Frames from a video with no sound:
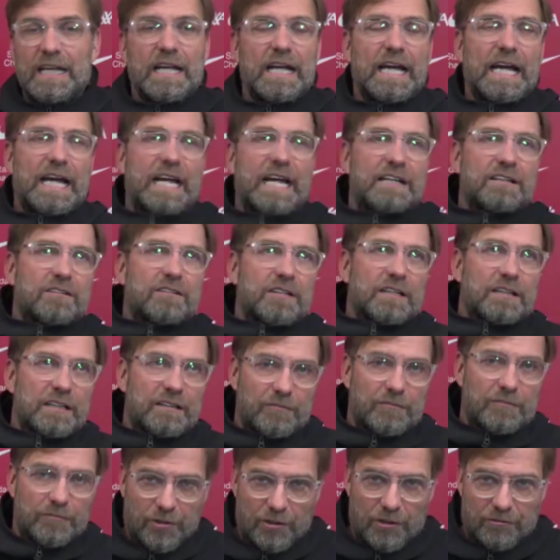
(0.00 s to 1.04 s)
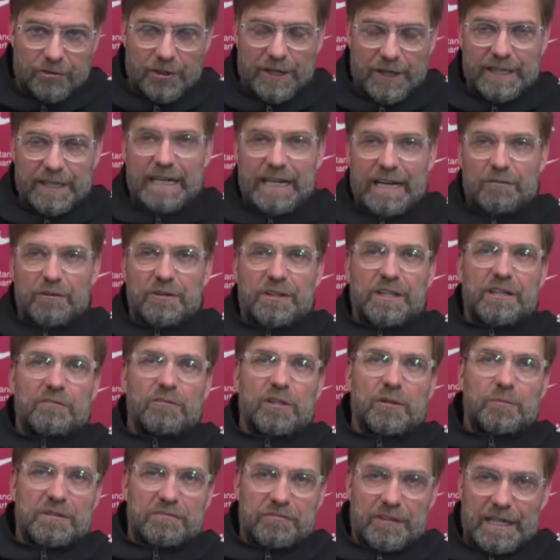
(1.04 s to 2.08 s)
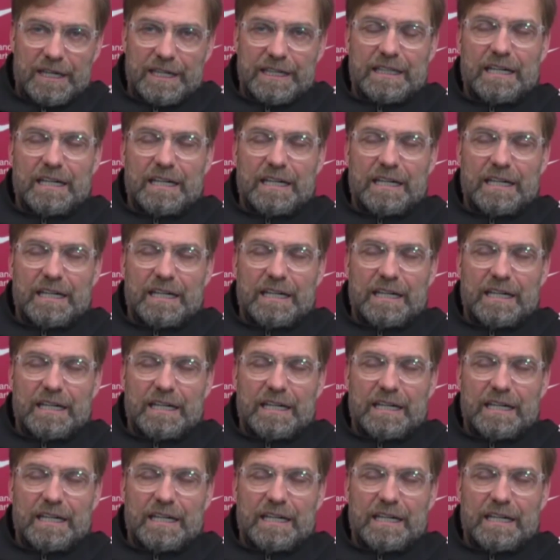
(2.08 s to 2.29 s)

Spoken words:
And for Frank, everything will be fine.